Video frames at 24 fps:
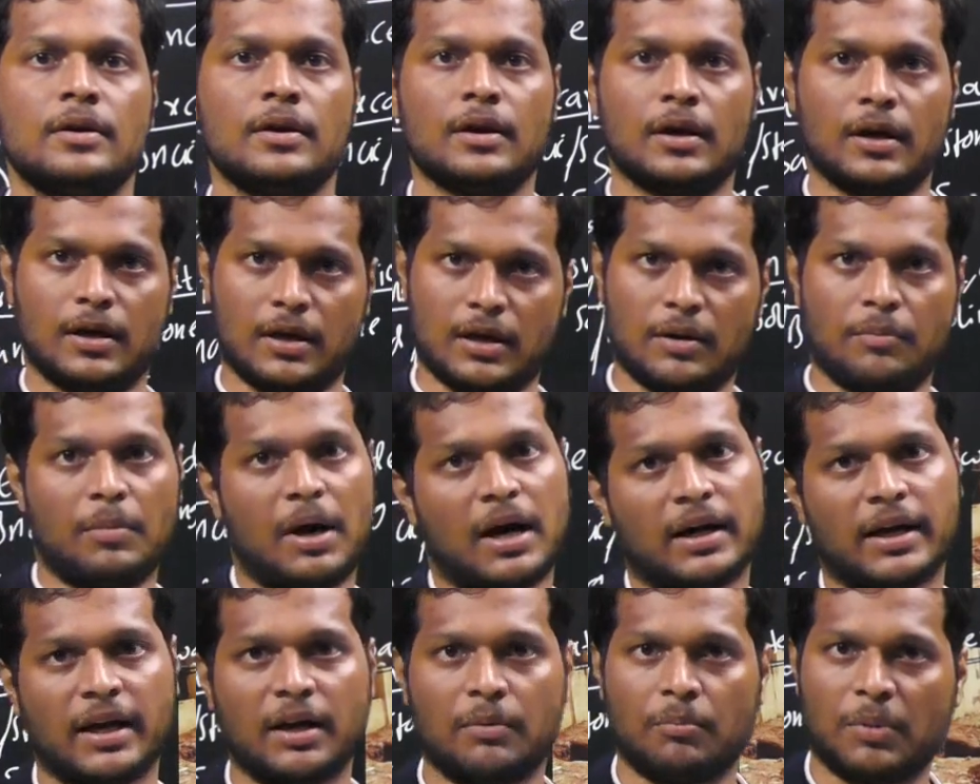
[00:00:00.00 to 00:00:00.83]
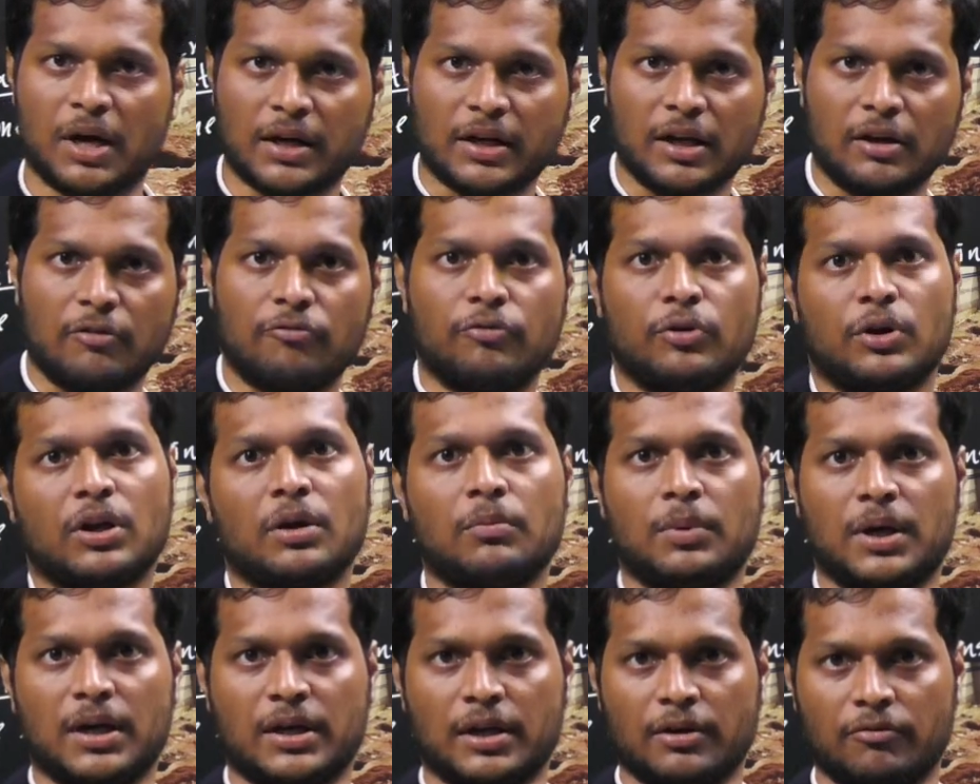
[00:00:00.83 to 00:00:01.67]
again marking, footing
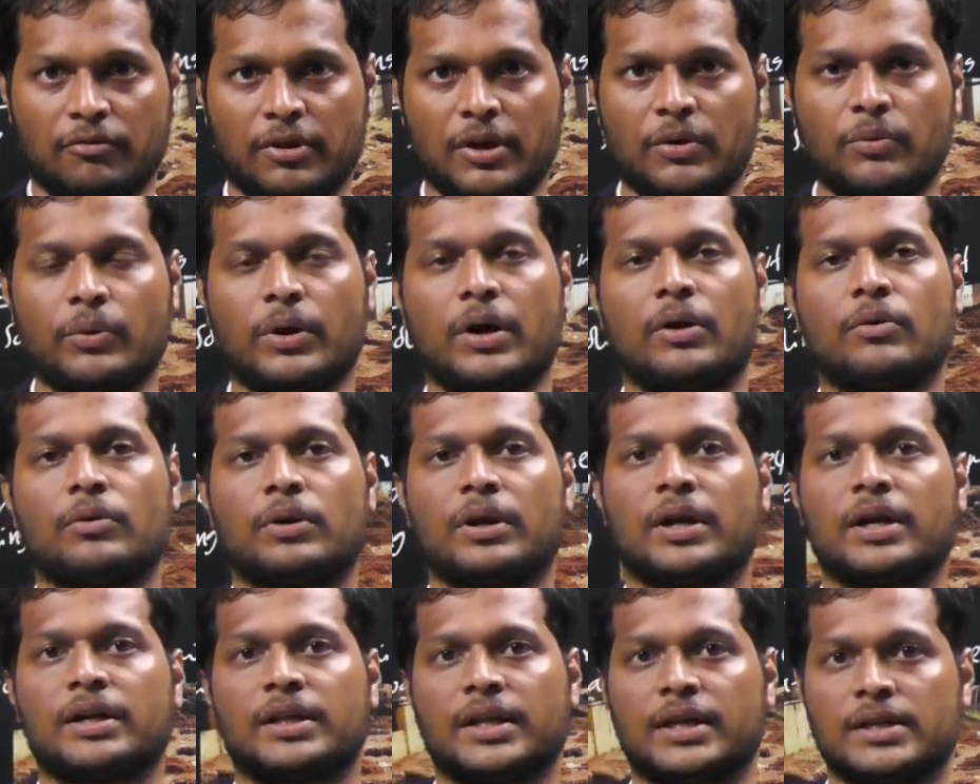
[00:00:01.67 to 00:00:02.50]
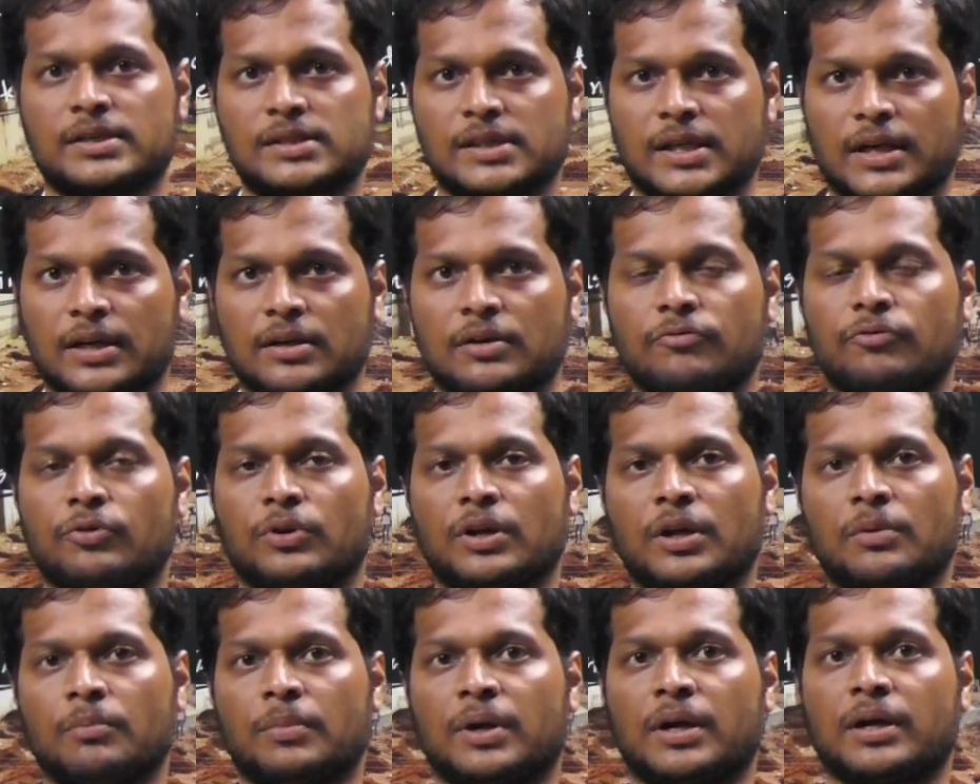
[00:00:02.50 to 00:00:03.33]
marking, where we have to get the exact
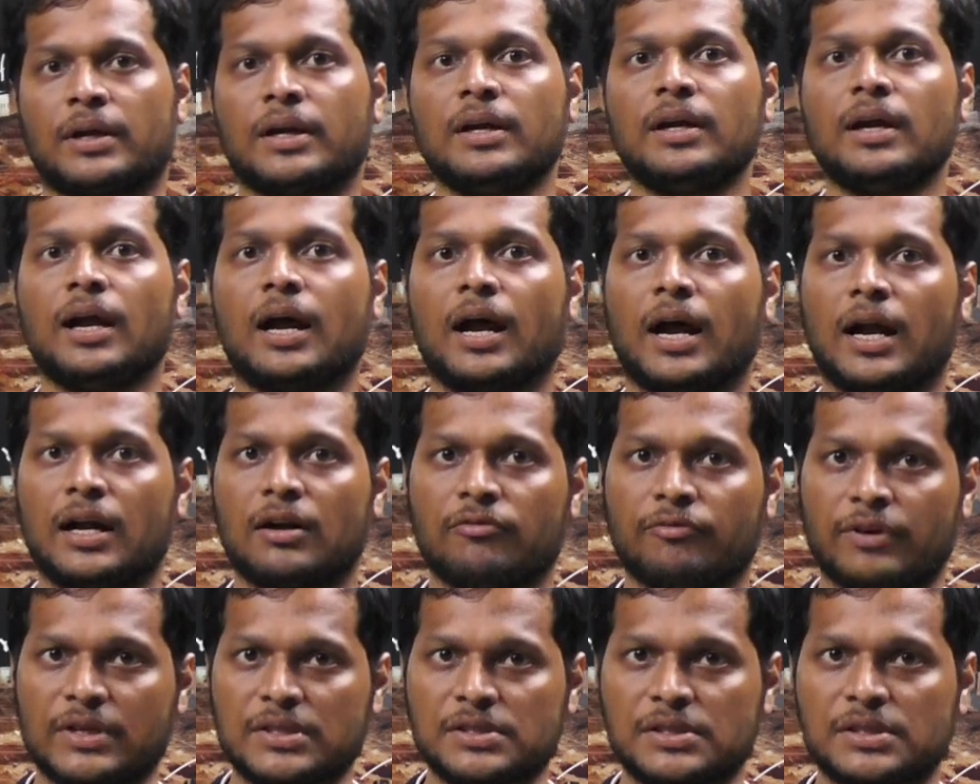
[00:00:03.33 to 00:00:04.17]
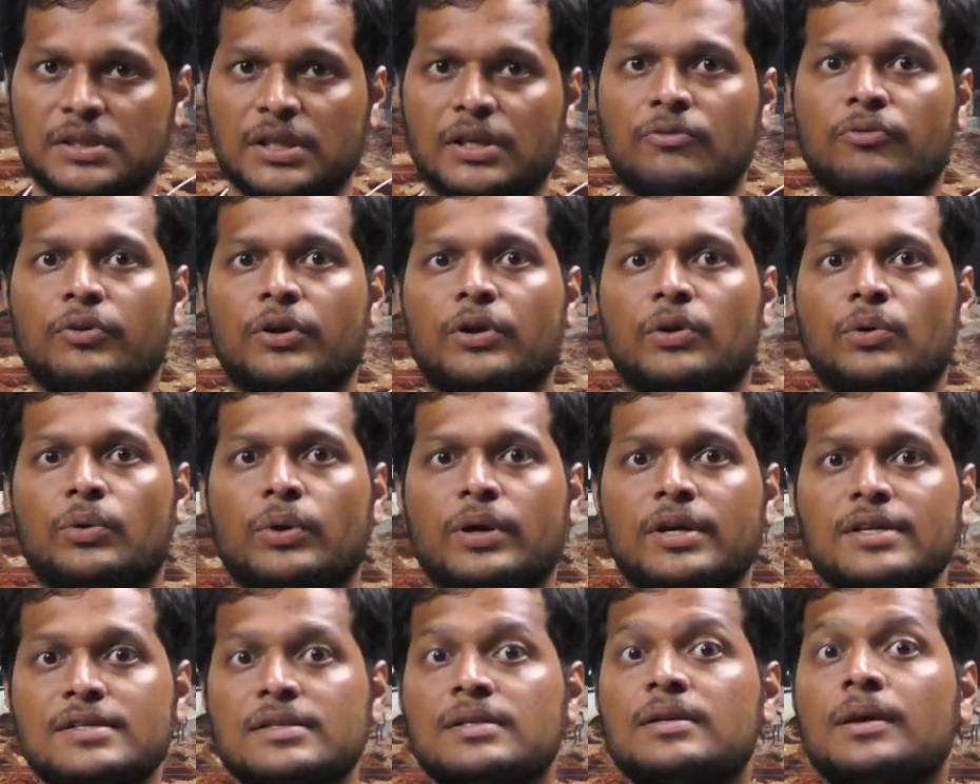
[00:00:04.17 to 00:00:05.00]
footing marking. And first thing we do
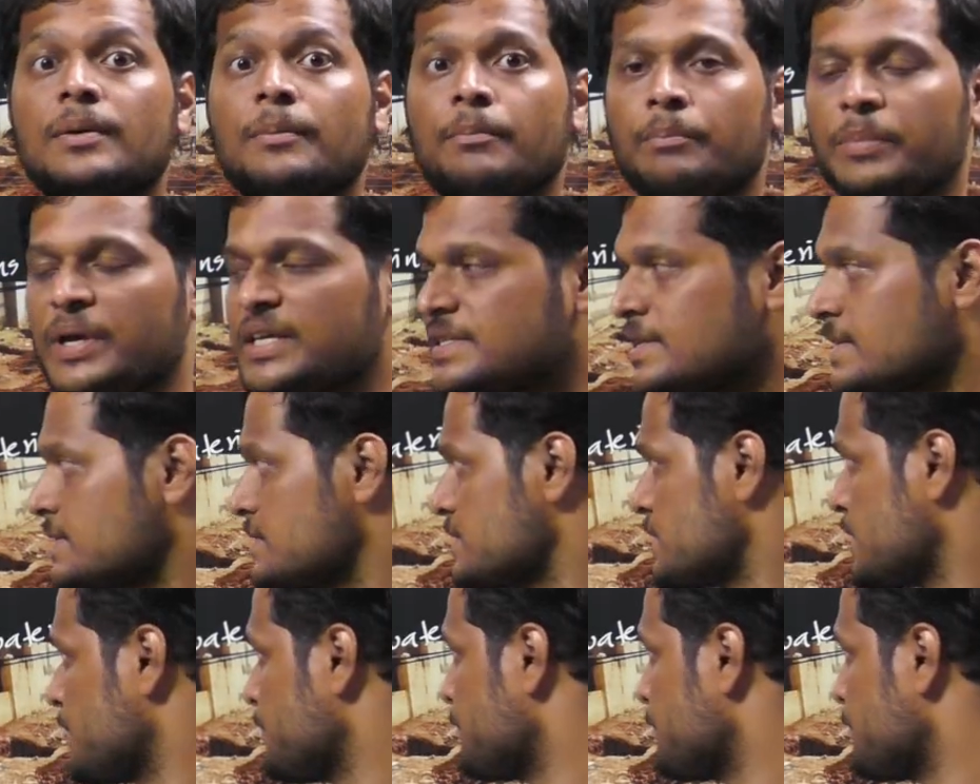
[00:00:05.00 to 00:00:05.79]
is PCC.